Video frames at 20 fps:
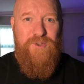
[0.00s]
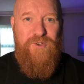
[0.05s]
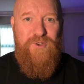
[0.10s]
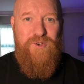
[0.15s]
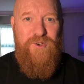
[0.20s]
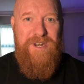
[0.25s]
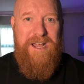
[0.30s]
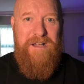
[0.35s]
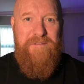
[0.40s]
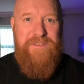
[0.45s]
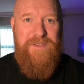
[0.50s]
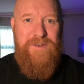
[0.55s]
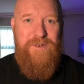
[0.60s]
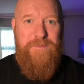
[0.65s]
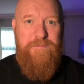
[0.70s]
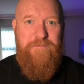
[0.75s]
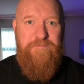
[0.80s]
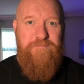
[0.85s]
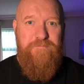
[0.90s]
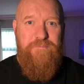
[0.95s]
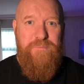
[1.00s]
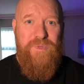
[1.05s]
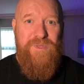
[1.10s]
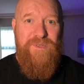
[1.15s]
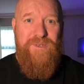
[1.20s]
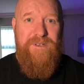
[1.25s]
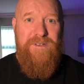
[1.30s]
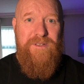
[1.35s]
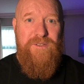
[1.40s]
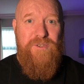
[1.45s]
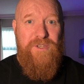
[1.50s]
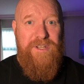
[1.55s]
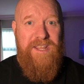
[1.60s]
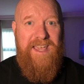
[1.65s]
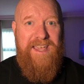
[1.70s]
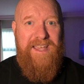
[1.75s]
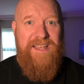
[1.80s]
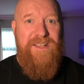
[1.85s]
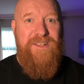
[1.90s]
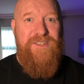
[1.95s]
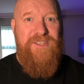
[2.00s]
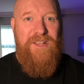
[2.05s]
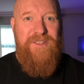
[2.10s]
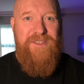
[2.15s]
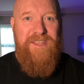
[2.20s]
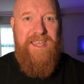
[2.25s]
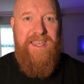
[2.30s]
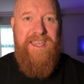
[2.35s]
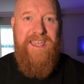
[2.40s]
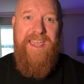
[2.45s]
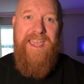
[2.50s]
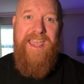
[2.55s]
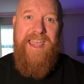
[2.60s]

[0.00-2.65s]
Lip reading: Good afternoon. Today, Sunday,